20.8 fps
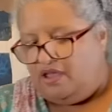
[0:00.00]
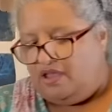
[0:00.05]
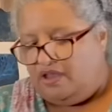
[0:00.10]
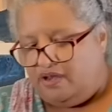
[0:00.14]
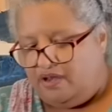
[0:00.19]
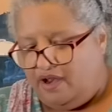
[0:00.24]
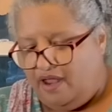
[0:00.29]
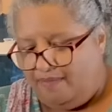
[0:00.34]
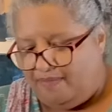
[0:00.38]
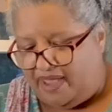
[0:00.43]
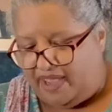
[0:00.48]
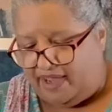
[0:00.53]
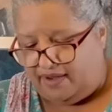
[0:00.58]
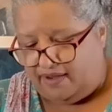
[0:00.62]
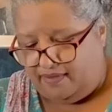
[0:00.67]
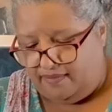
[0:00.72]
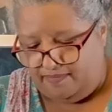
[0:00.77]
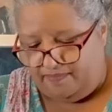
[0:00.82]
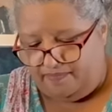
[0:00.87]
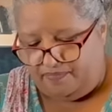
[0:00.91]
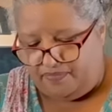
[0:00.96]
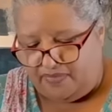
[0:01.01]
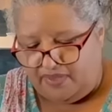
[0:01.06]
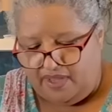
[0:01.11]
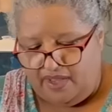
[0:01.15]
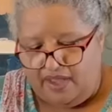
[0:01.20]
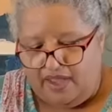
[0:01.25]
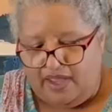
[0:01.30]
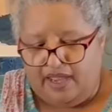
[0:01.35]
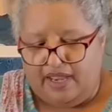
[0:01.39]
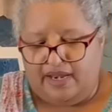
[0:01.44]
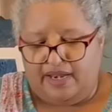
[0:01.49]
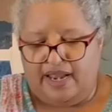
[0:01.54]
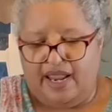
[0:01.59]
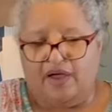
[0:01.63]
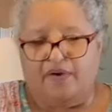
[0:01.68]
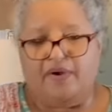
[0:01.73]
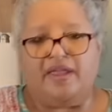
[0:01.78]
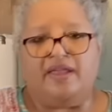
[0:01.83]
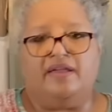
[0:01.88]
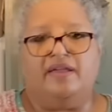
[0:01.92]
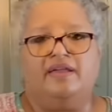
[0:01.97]
Nutmeg.
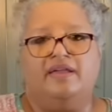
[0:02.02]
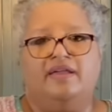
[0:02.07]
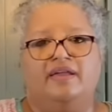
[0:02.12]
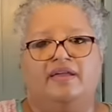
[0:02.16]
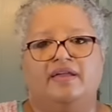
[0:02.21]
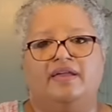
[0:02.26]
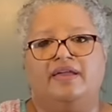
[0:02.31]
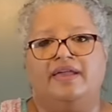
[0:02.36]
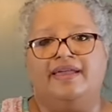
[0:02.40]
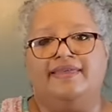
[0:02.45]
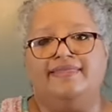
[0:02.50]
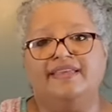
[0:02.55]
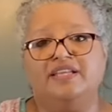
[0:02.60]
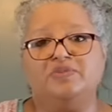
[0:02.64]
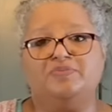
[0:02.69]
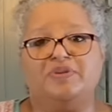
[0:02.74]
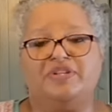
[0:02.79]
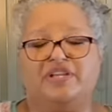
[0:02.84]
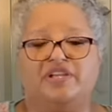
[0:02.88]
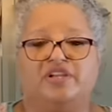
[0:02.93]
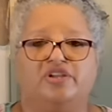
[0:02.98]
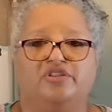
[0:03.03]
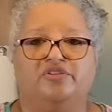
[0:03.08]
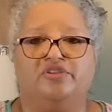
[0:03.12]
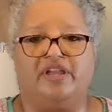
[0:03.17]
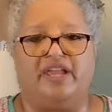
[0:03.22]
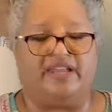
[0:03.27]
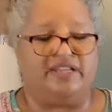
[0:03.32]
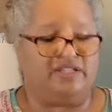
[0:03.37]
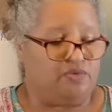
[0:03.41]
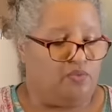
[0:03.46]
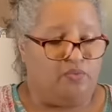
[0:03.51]
Now, in this particular case,